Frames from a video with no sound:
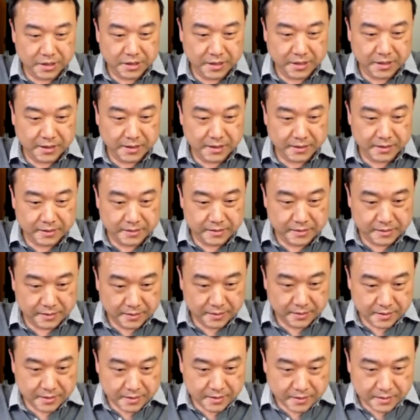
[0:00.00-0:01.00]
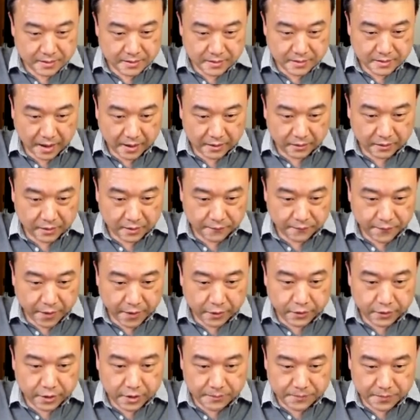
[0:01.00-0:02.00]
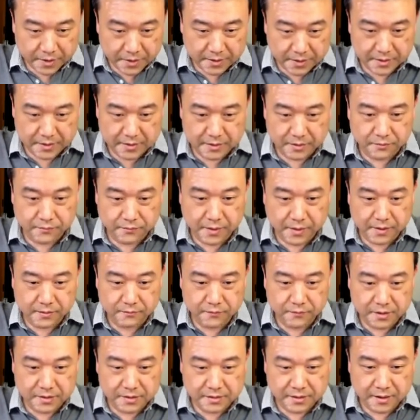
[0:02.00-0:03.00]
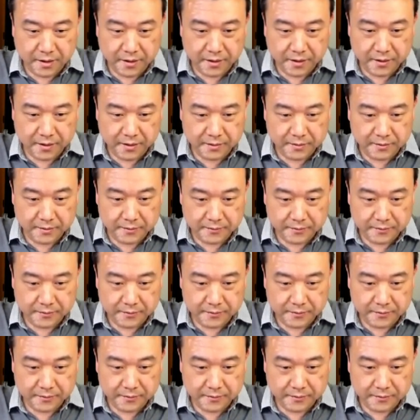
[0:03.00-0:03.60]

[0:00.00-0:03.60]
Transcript: is at the very beginning when we started.